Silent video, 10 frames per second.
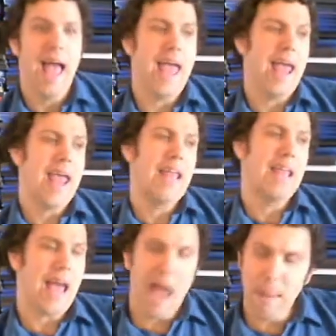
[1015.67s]
and
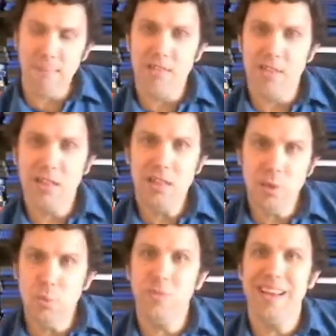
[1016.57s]

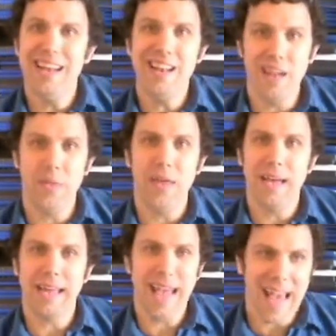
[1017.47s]
absolutely nothing
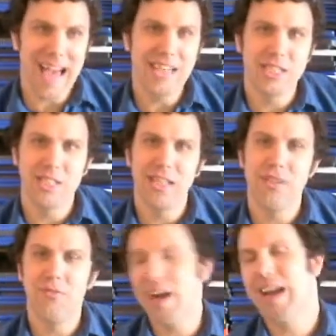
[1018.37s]
I actually
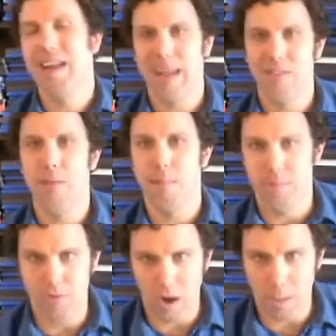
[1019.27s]
recognize him
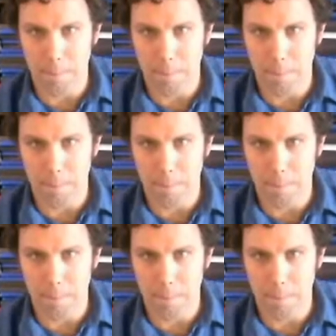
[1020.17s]
from.